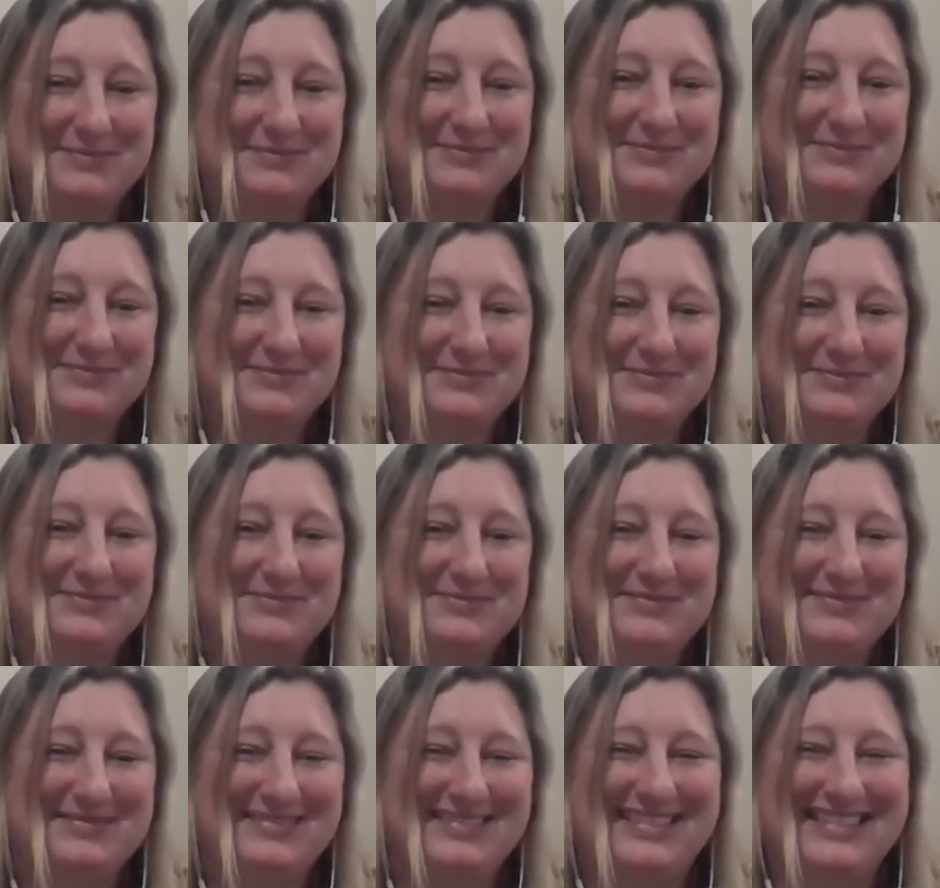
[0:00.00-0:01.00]

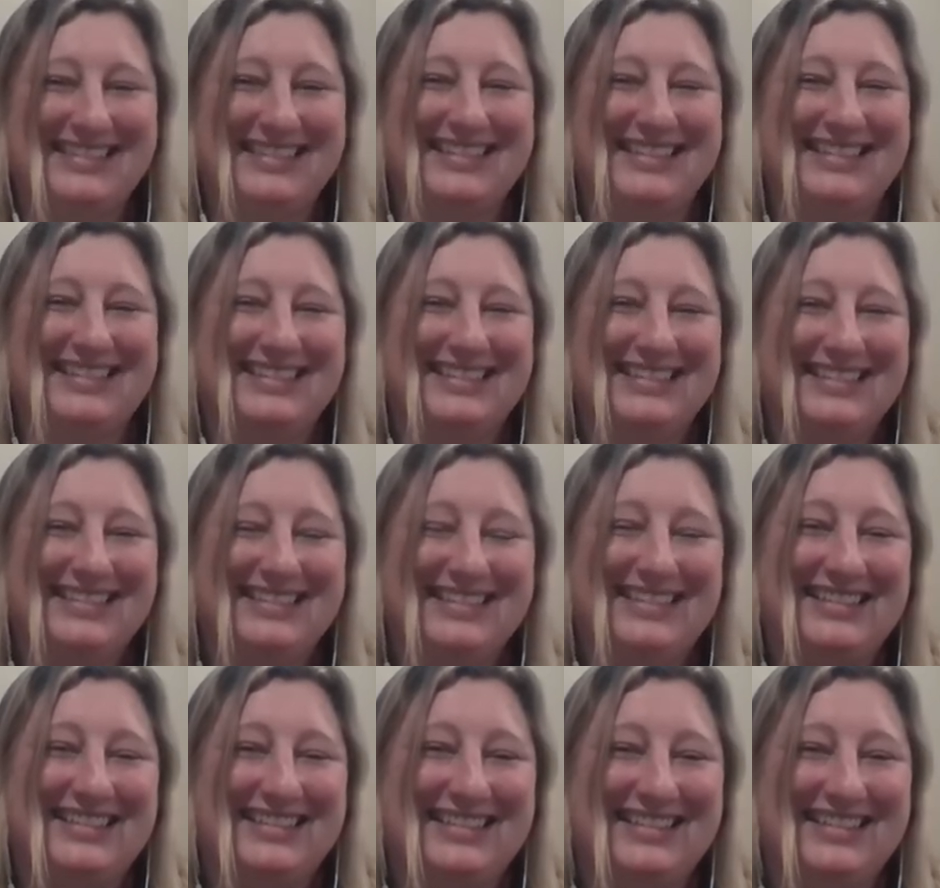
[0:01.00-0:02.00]

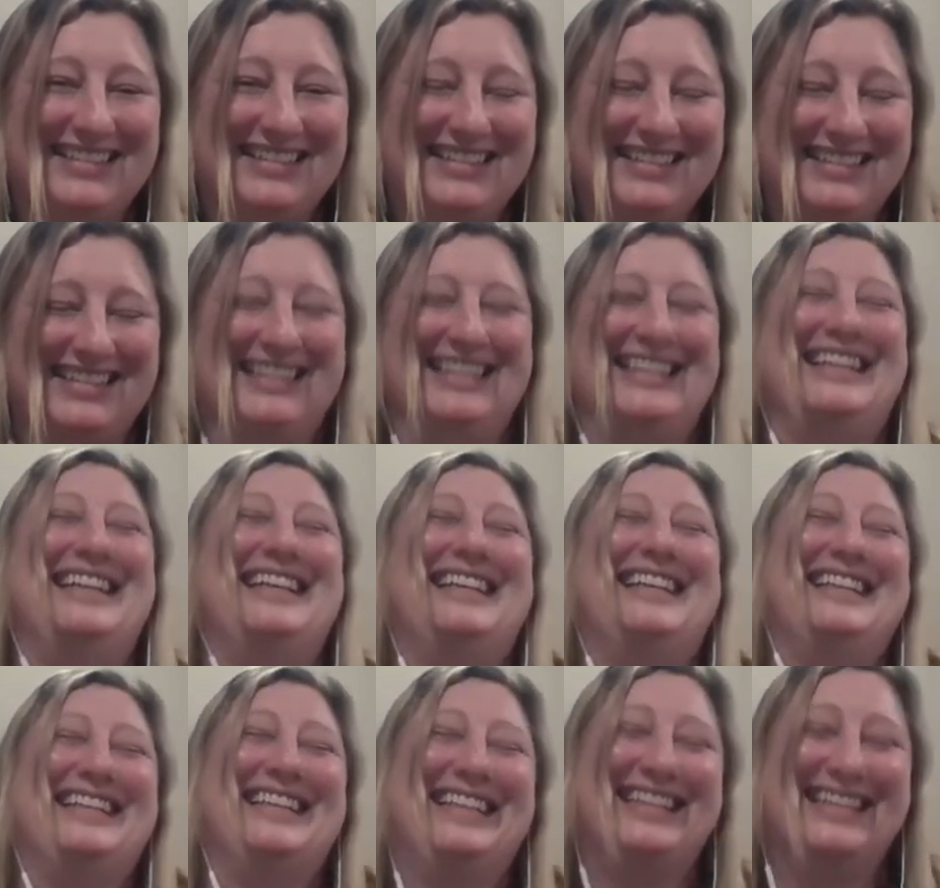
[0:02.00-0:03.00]

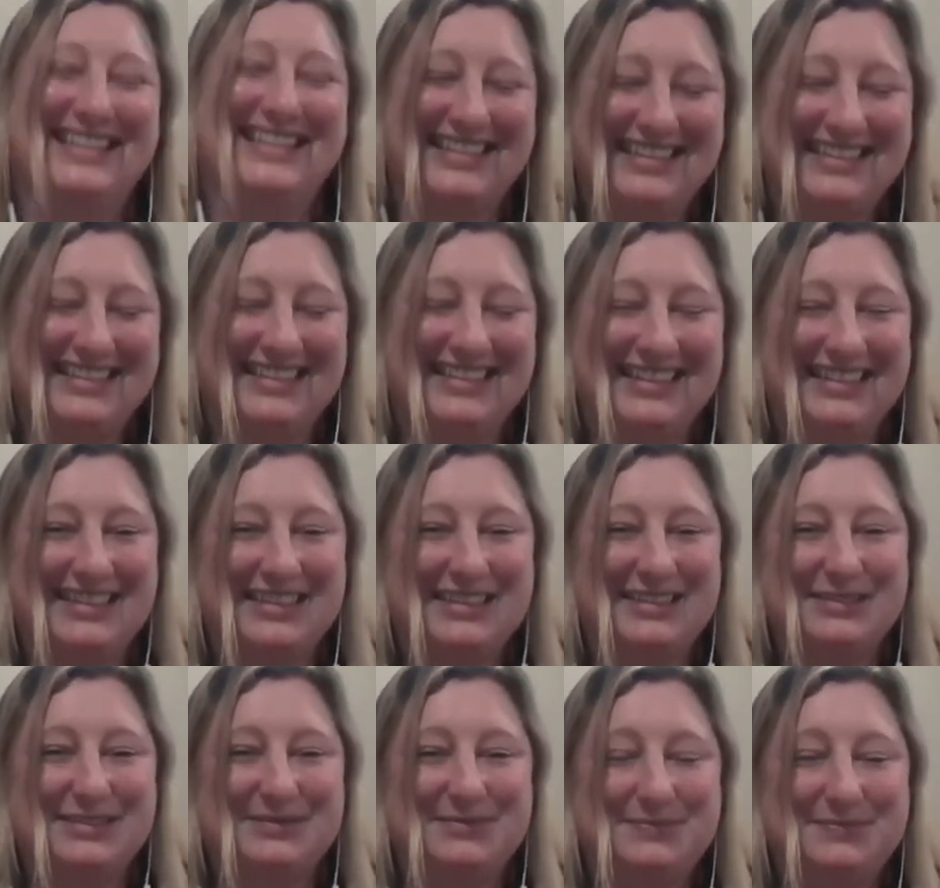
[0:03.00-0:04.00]

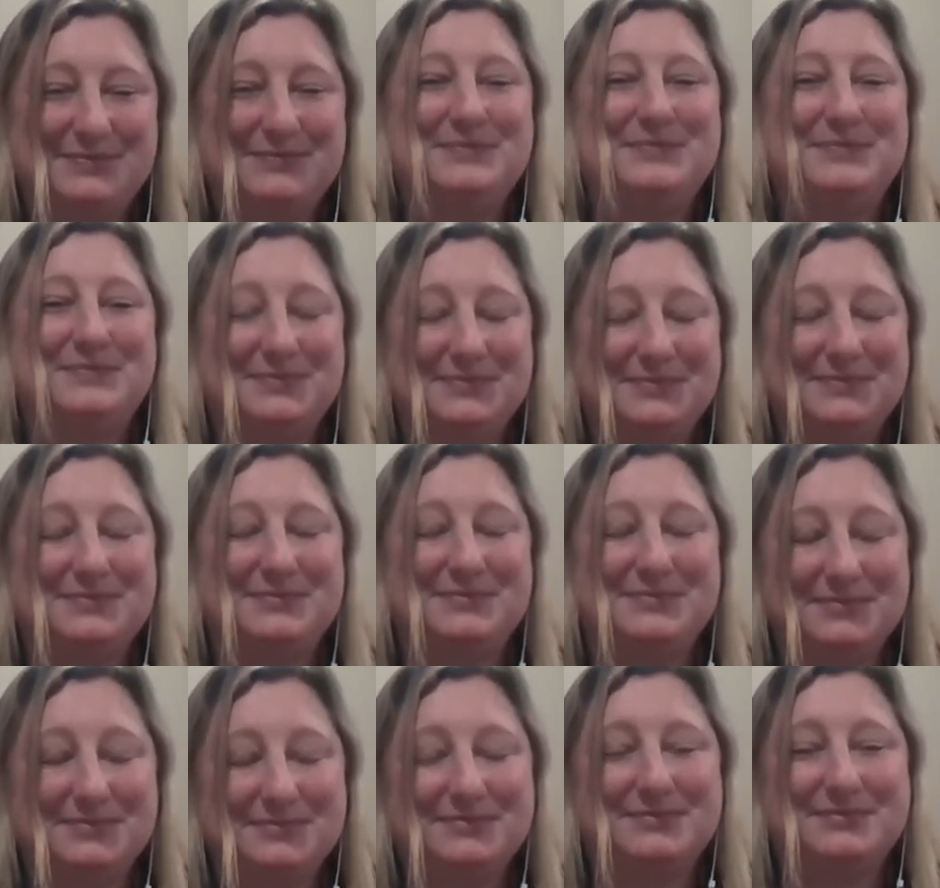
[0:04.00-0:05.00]

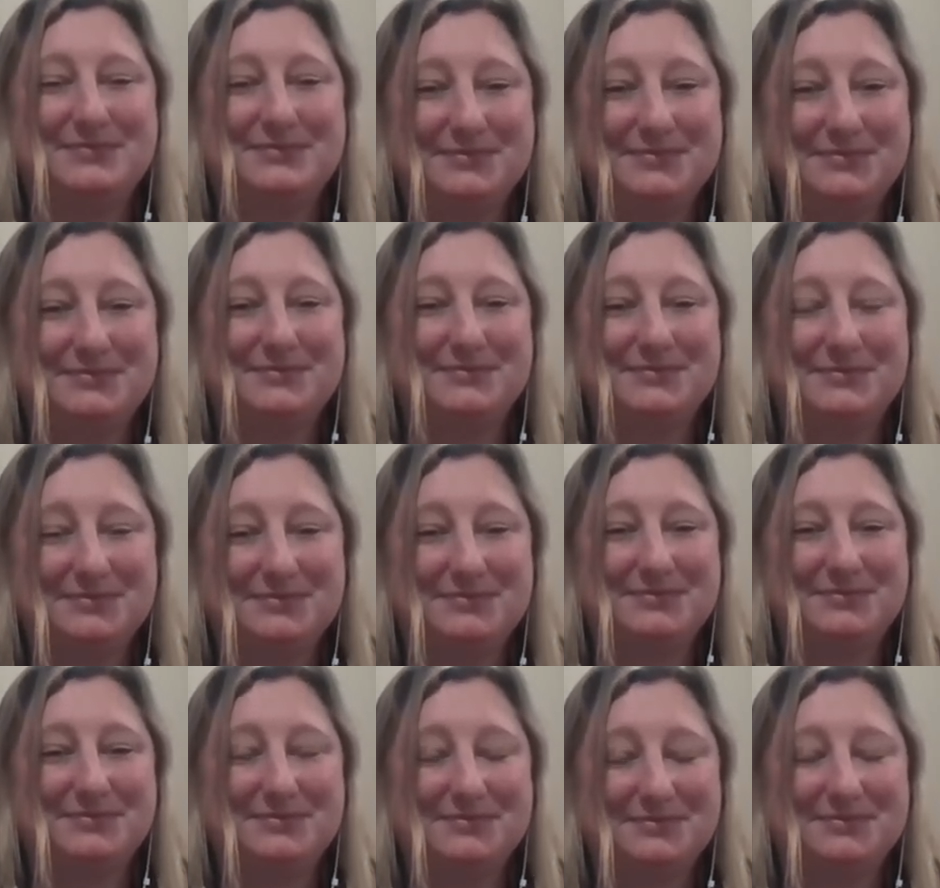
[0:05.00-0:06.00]

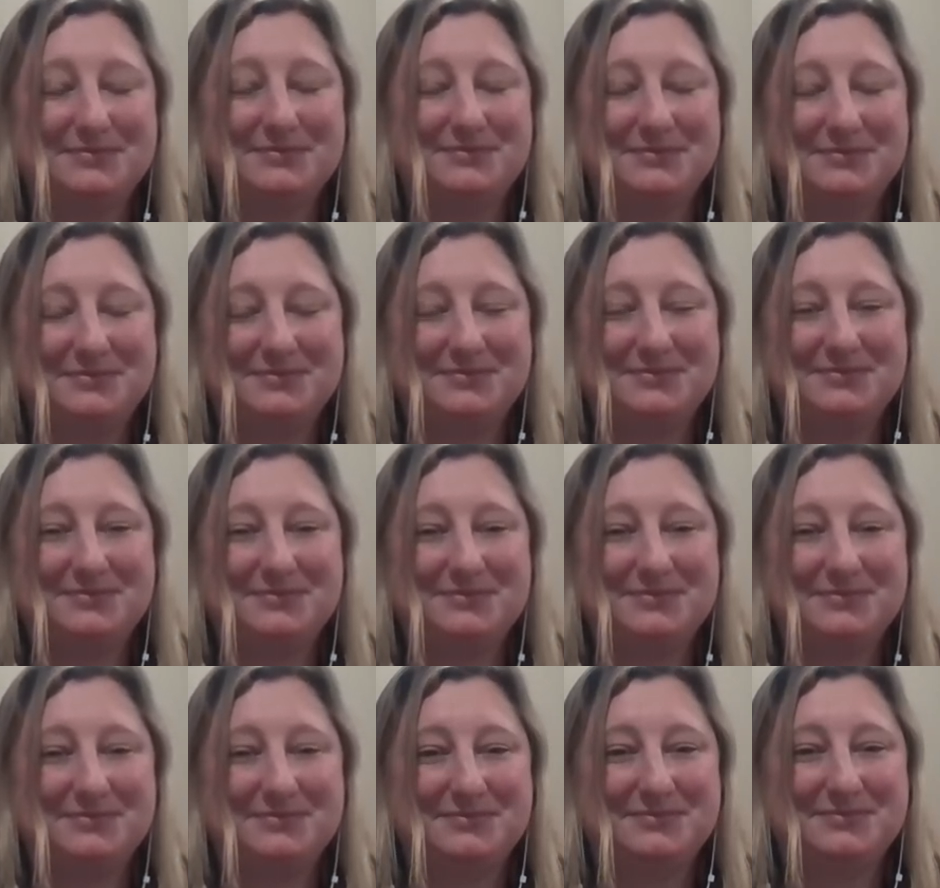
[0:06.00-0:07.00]

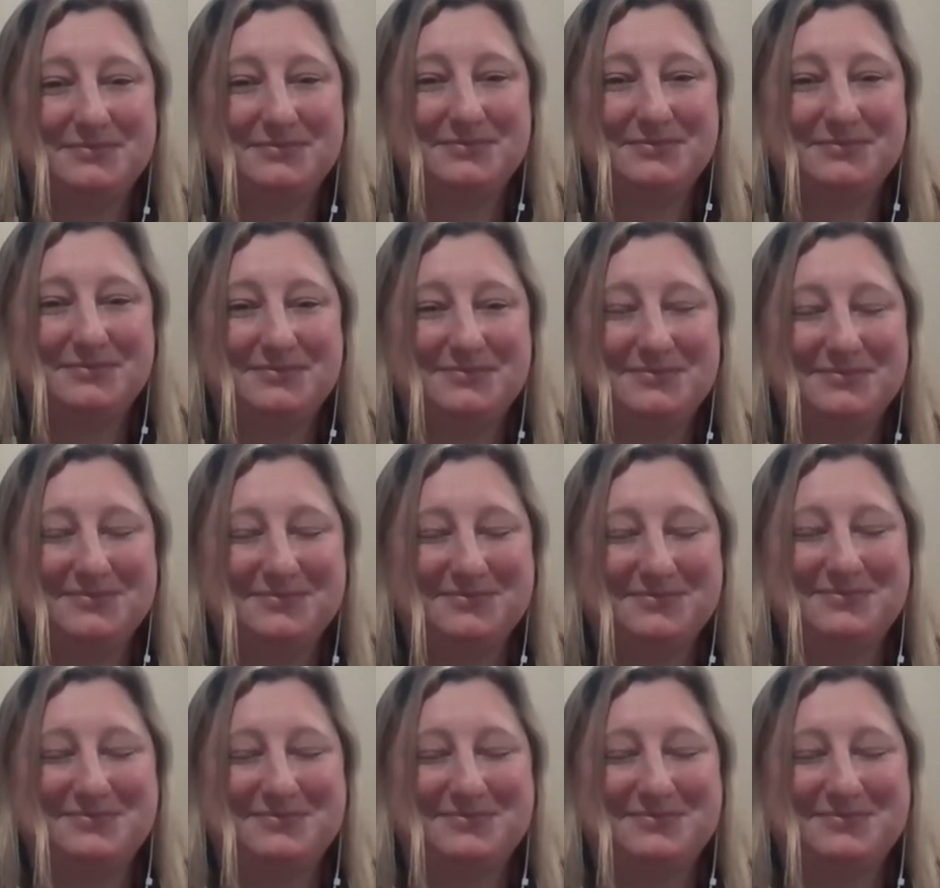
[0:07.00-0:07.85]
(not speaking)